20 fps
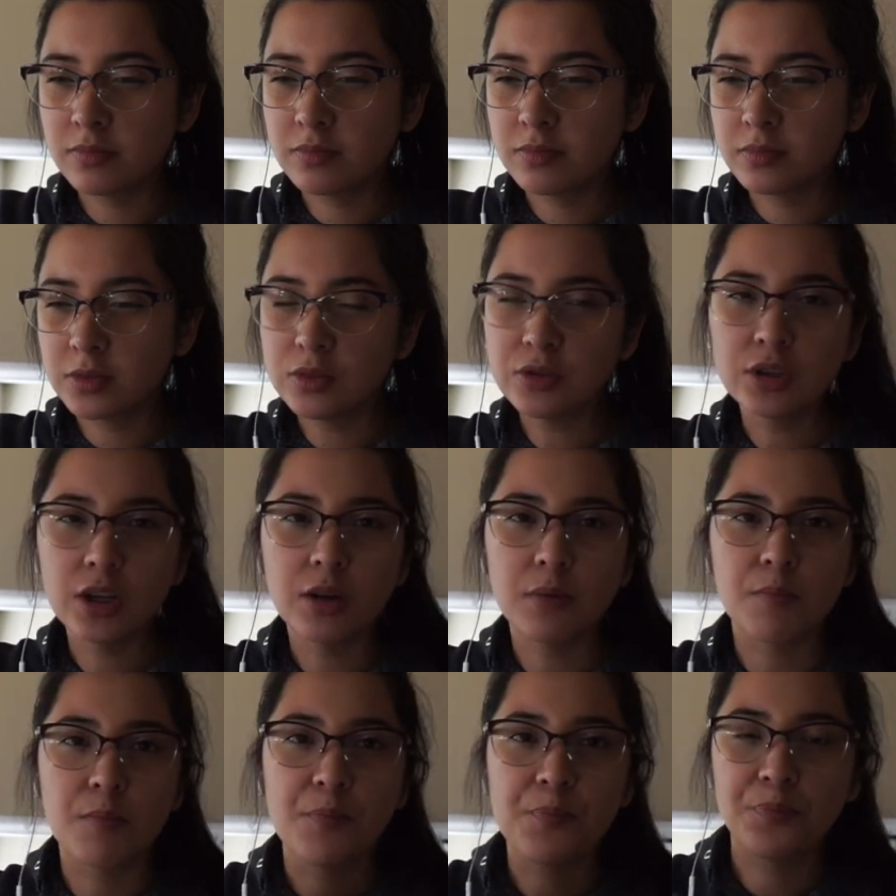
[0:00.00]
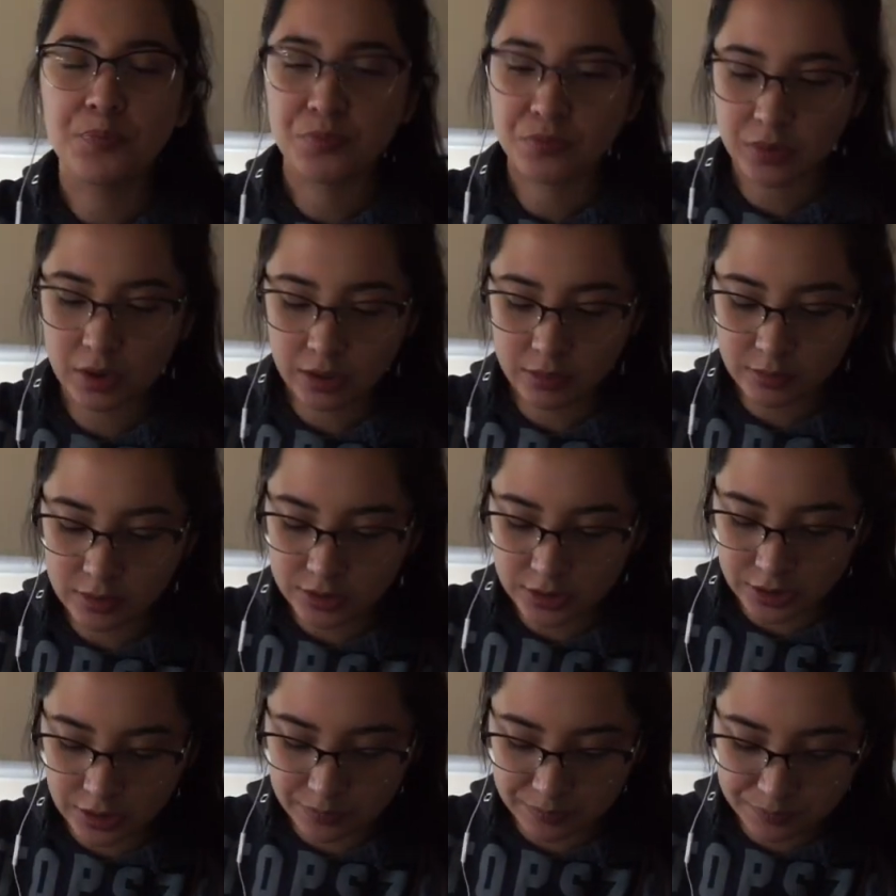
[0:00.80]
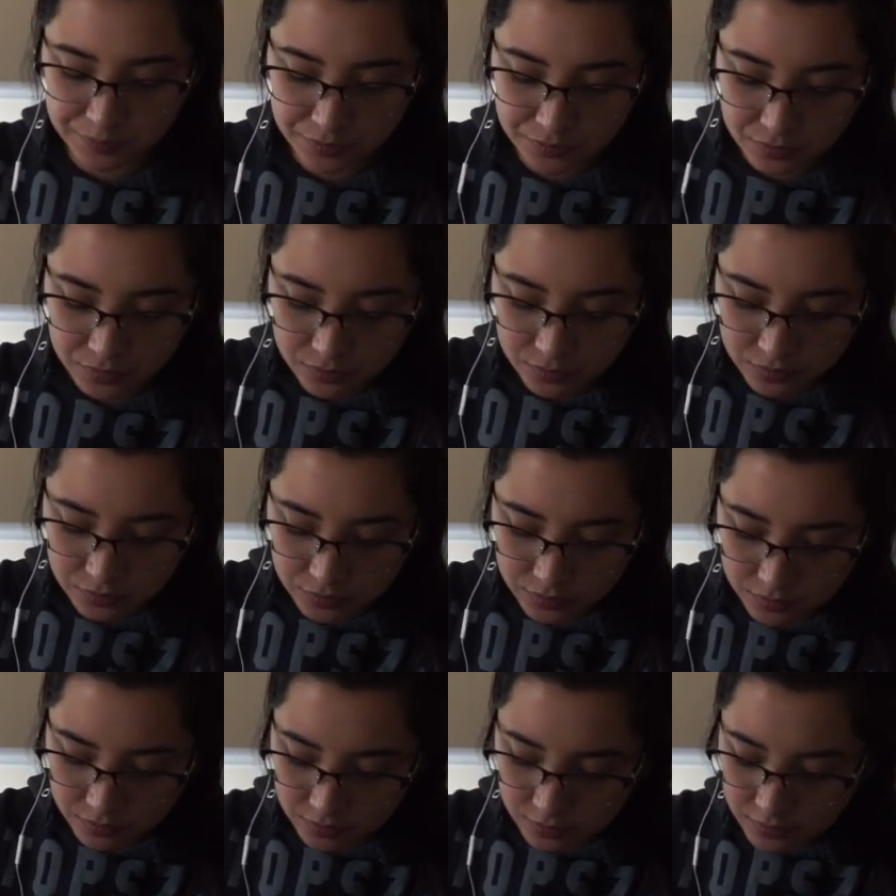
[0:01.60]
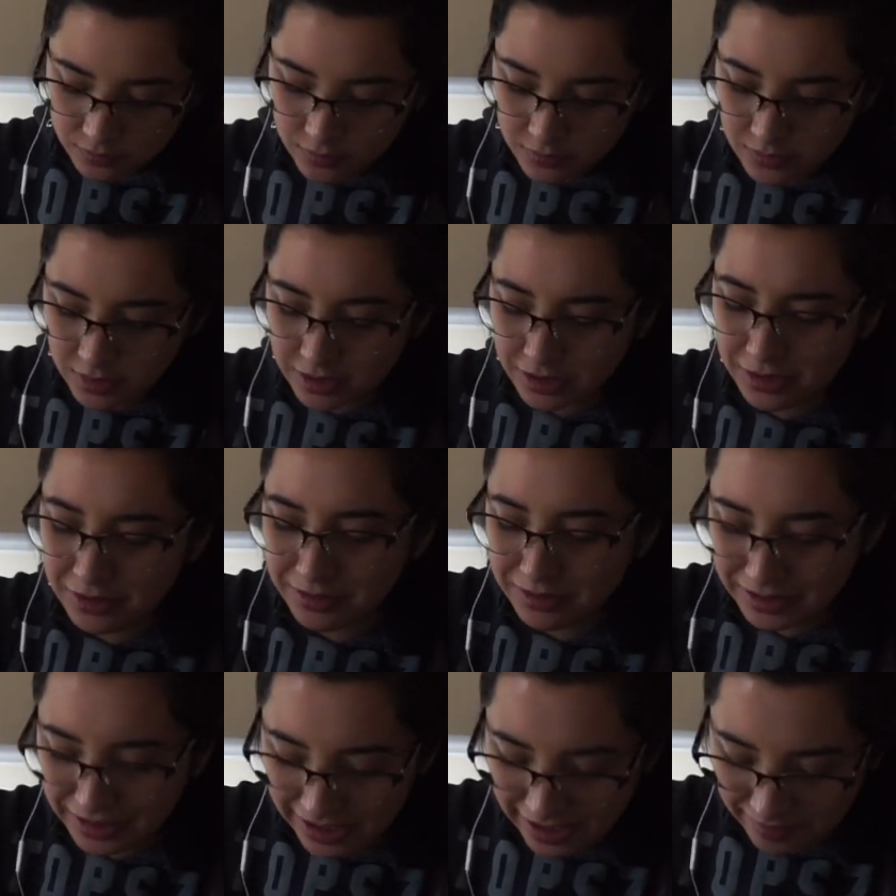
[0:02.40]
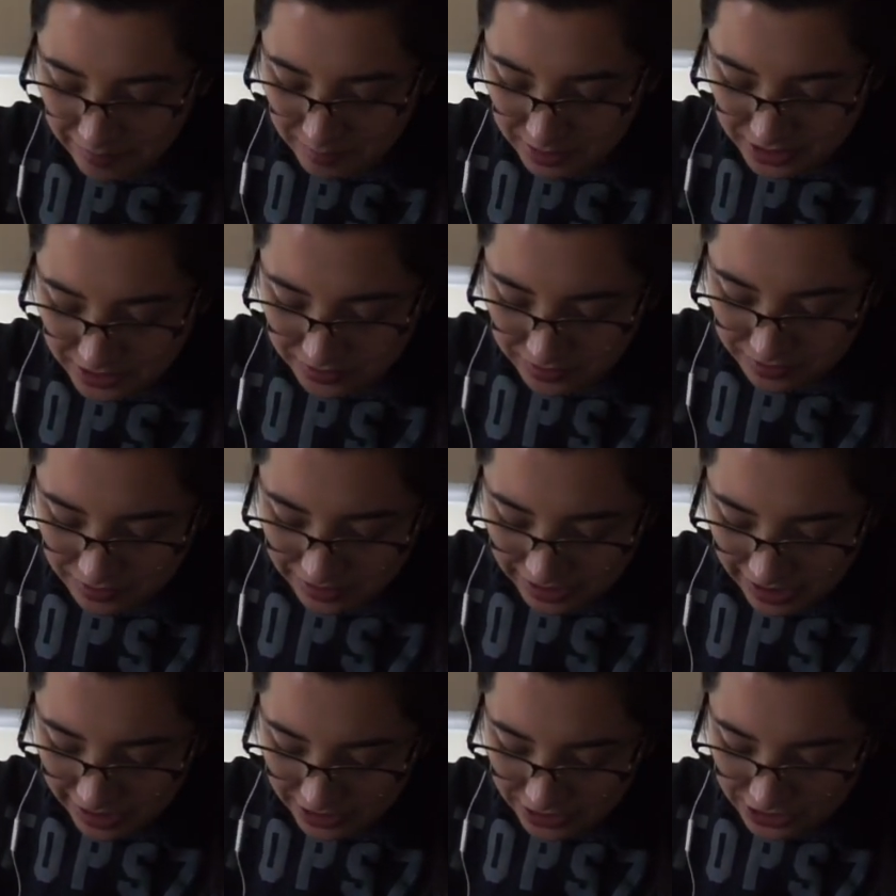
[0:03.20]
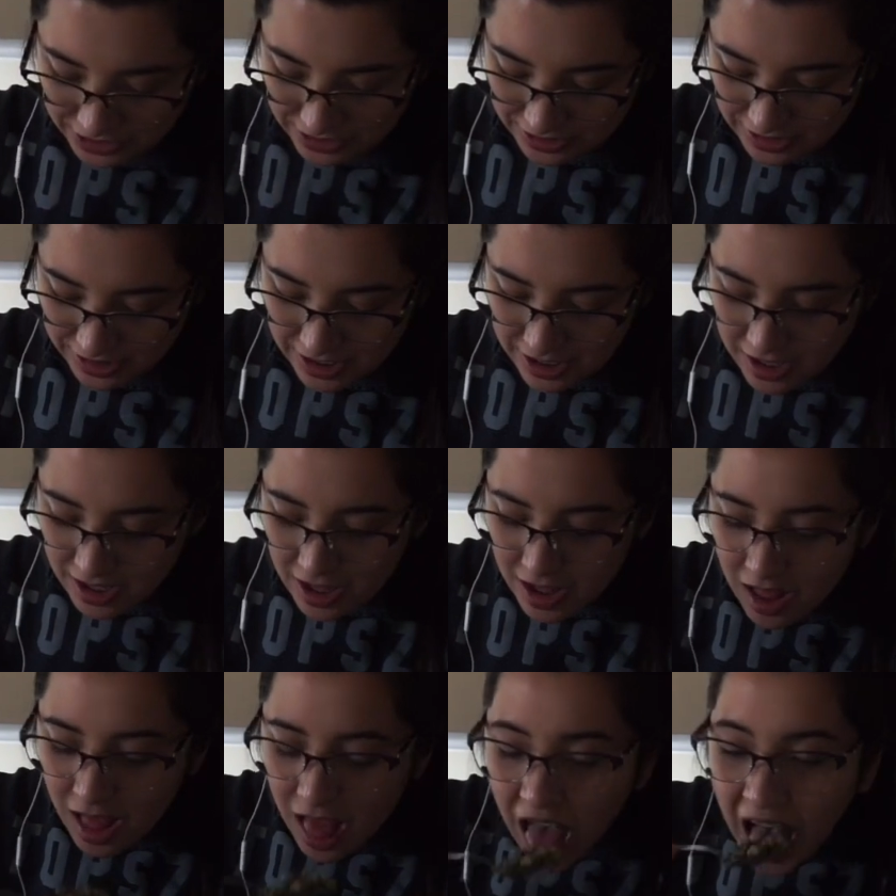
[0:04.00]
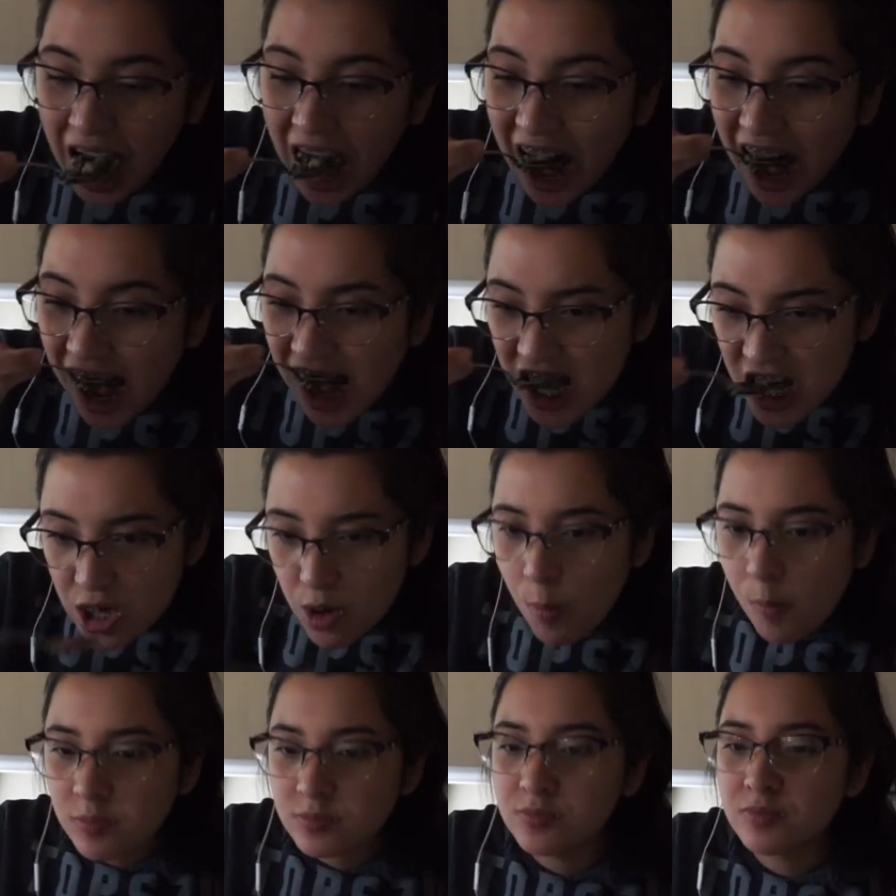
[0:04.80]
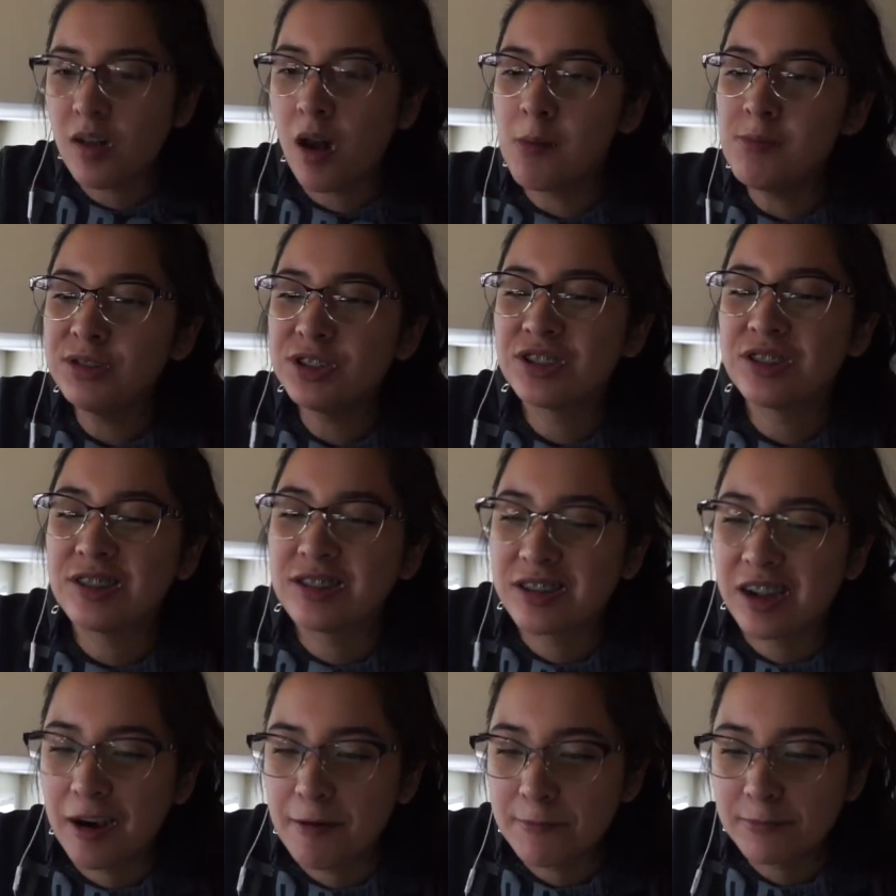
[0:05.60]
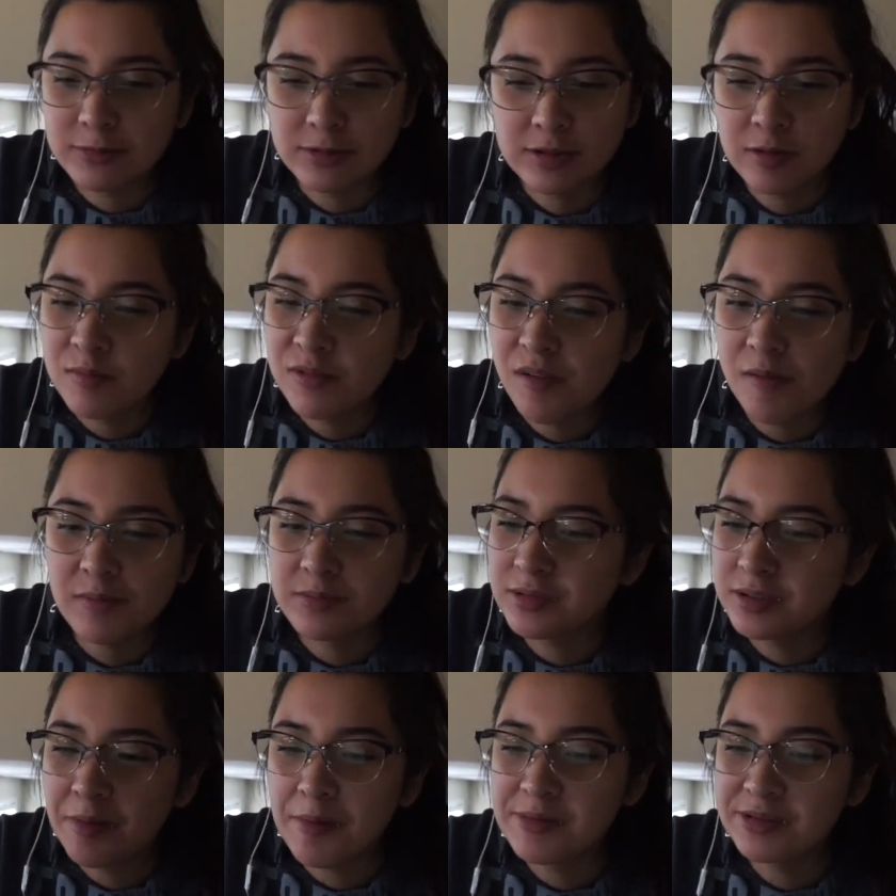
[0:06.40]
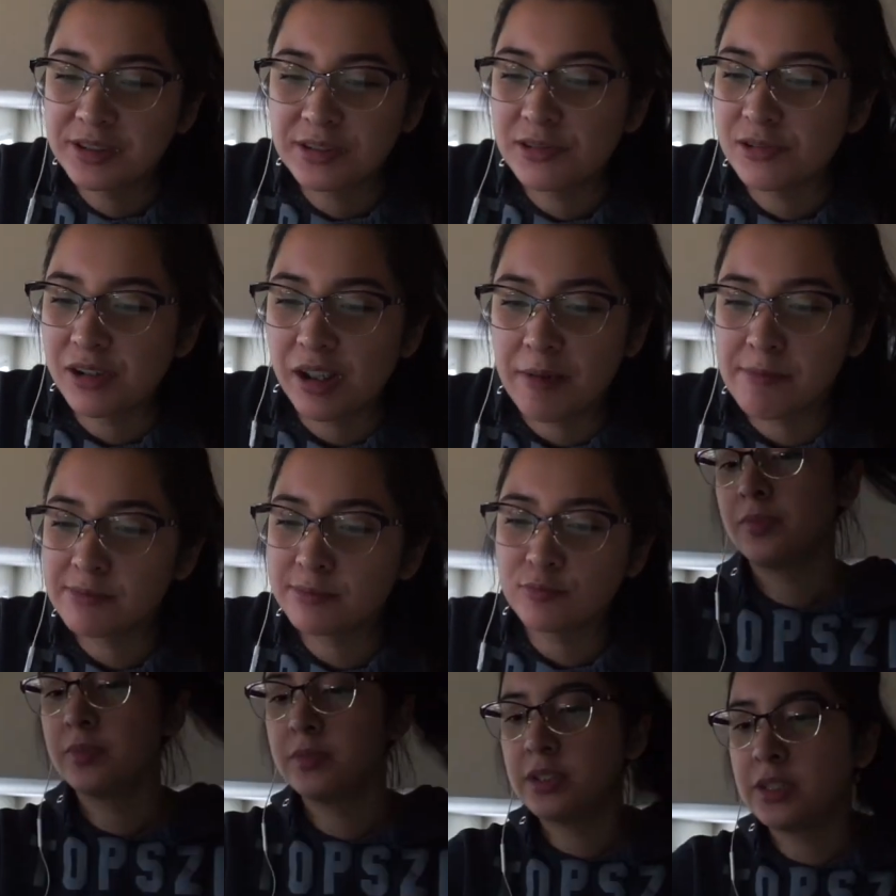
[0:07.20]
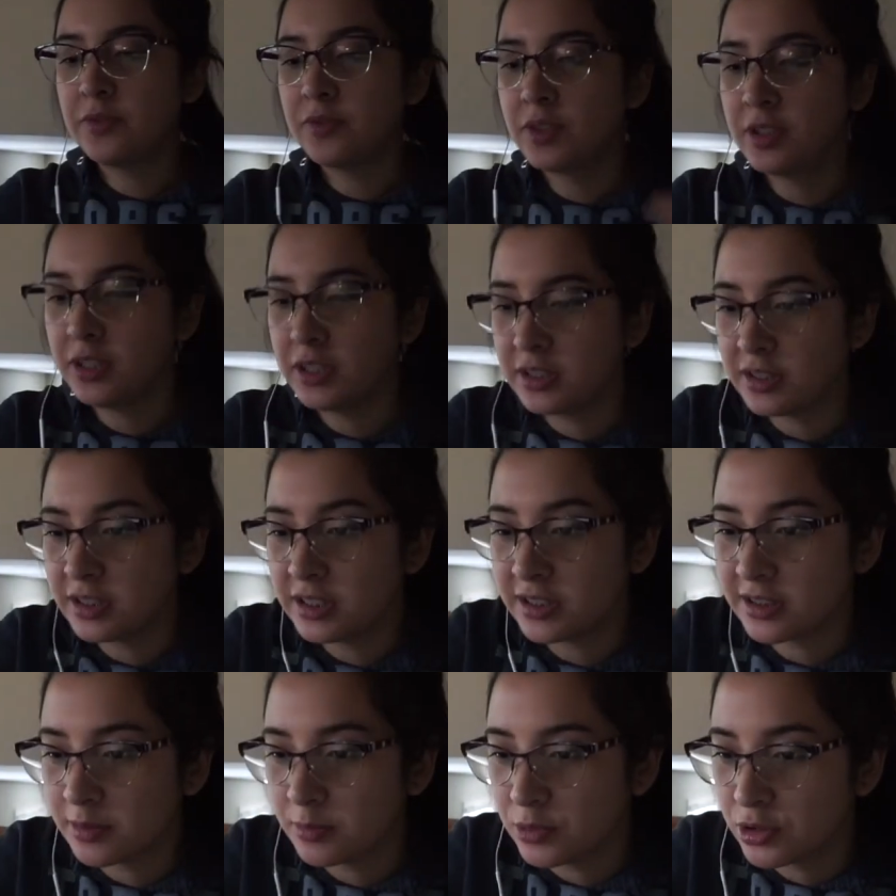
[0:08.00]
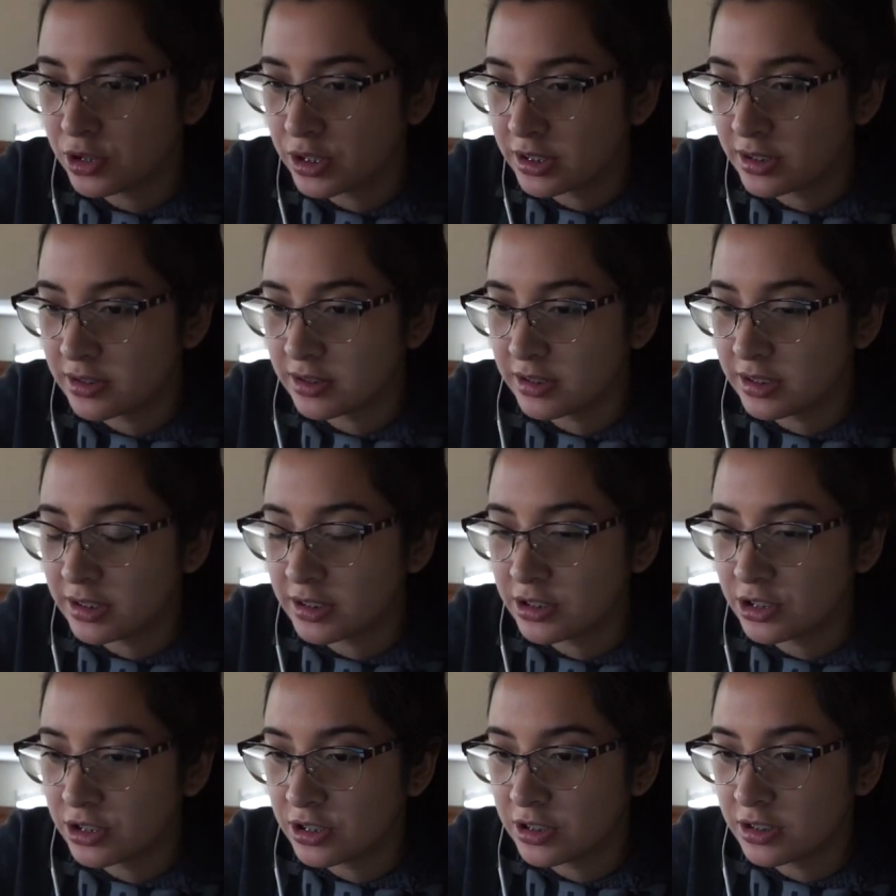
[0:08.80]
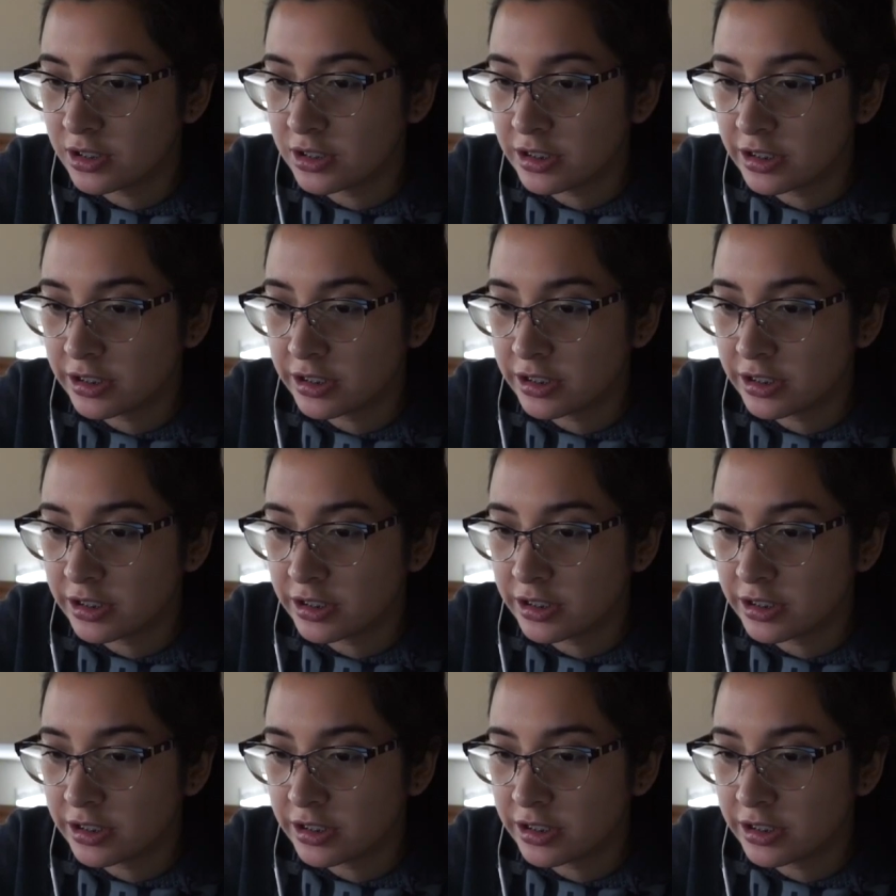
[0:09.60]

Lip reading: it was good. It was good. I don't really have much of a reaction. Let me see it again. Let me see it again. Definitely need some translation in